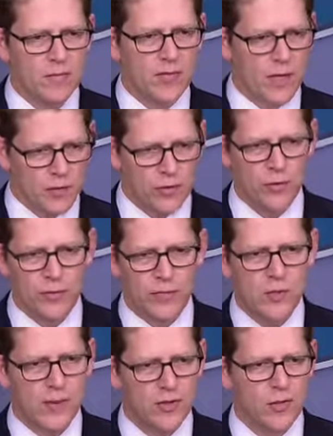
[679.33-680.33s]
Senator, should have
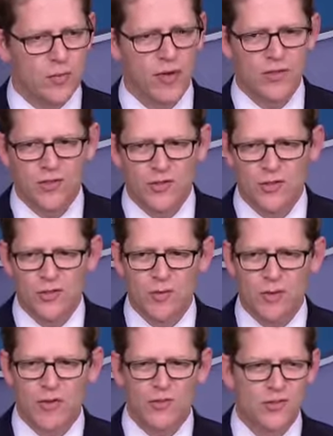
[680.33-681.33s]
expected the president to
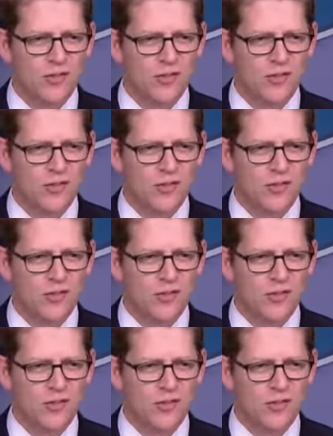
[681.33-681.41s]
express